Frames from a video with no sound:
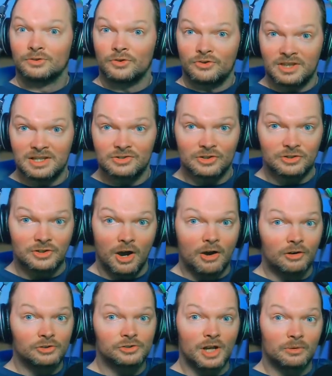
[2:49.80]
These are dark
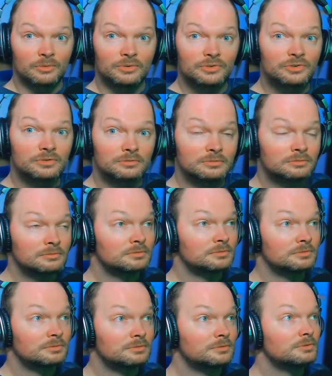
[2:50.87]
jokes.
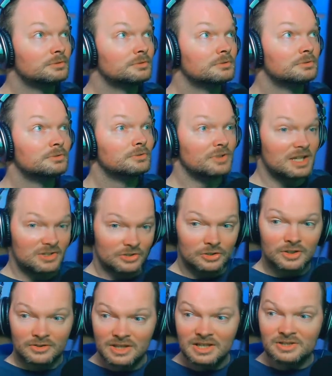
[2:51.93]
These are
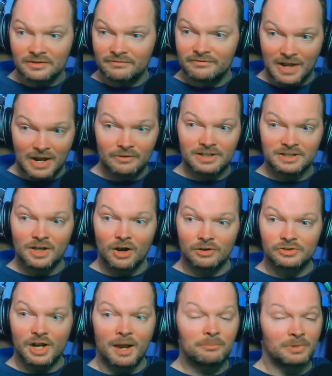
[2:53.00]
these are very dark
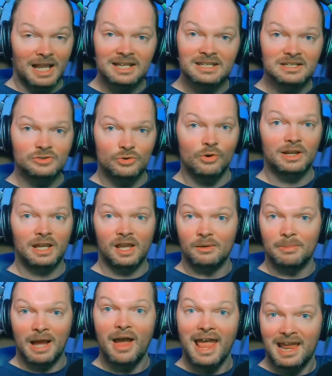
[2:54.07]
jokes. I'm glad he's talking
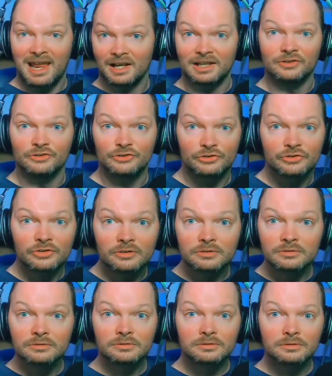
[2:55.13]
about aliens.
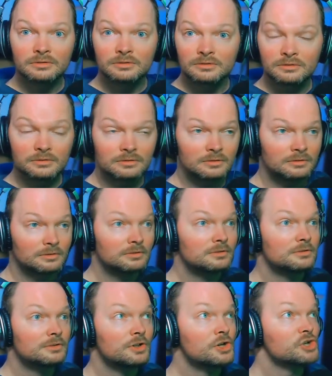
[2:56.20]

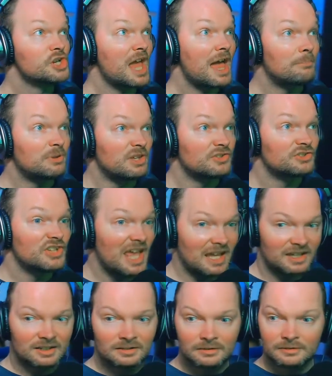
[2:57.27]
Shep, you're
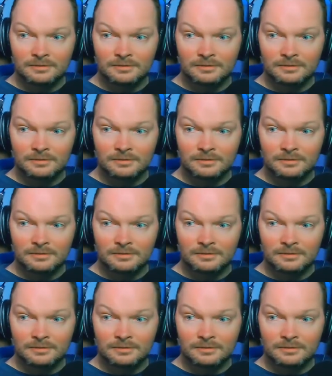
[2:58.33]
sick.